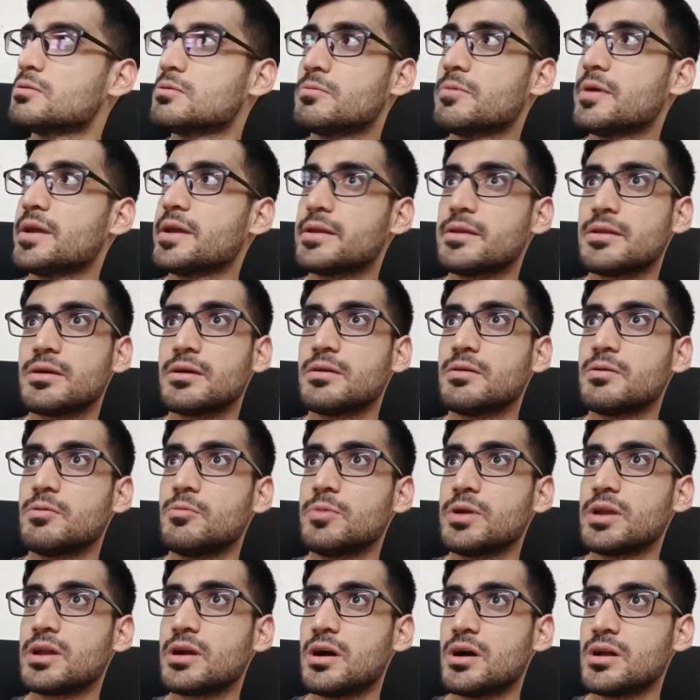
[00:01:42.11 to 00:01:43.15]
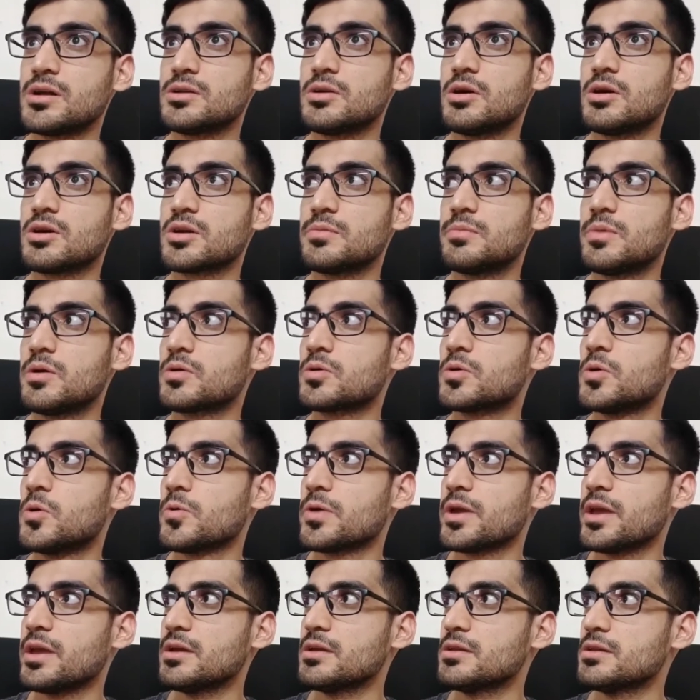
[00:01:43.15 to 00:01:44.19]
Wait, we can't talk about
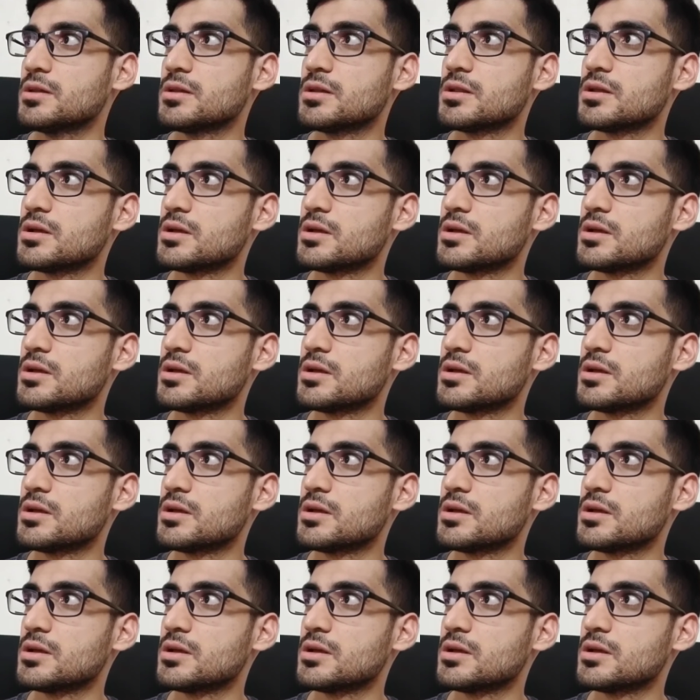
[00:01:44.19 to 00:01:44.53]
cocaine?